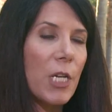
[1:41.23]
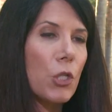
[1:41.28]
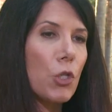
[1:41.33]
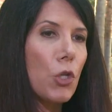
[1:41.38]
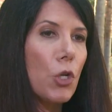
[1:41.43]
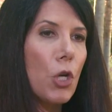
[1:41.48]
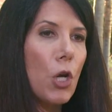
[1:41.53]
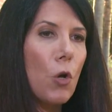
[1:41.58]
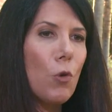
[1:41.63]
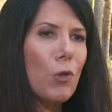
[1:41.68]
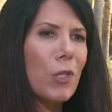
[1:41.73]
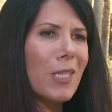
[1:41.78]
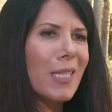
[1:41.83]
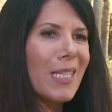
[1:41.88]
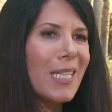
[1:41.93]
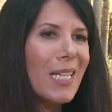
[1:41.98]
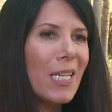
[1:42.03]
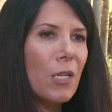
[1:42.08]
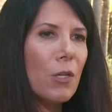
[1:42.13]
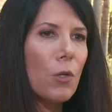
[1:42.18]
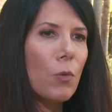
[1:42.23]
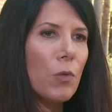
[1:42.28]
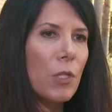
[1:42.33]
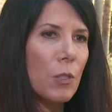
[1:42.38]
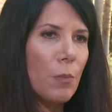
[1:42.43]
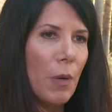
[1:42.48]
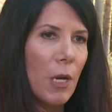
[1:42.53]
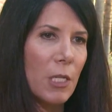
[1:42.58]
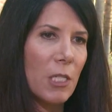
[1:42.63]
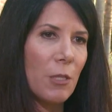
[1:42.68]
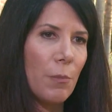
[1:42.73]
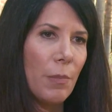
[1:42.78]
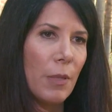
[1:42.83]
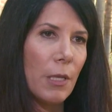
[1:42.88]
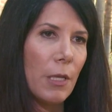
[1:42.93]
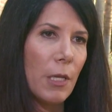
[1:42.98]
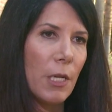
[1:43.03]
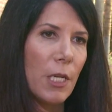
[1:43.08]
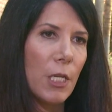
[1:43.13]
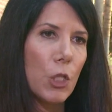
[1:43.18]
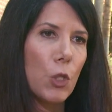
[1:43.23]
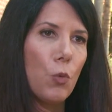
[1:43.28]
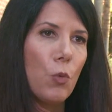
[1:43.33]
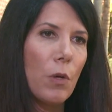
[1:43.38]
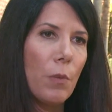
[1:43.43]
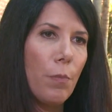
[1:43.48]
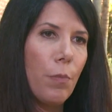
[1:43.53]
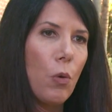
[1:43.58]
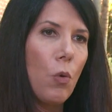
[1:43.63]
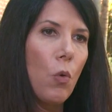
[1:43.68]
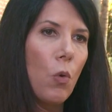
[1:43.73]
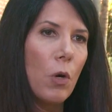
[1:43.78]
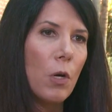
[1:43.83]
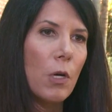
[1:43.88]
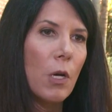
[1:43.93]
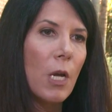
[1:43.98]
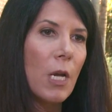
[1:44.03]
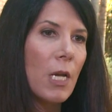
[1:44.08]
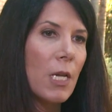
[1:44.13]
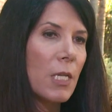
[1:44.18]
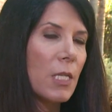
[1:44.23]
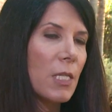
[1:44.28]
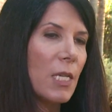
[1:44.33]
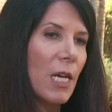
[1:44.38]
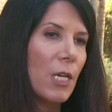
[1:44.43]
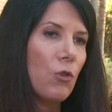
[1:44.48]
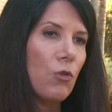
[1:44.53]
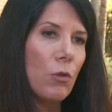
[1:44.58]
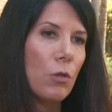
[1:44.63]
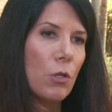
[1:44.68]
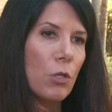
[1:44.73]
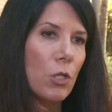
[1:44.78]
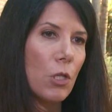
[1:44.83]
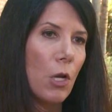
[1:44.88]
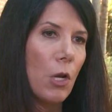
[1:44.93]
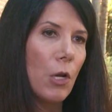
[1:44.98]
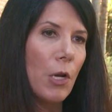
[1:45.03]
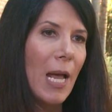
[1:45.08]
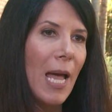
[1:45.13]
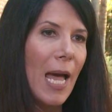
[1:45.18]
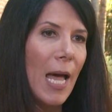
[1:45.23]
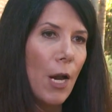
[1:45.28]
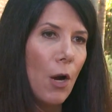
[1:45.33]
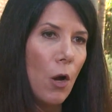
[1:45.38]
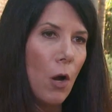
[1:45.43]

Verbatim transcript: has no legal responsibility to report sexual assault at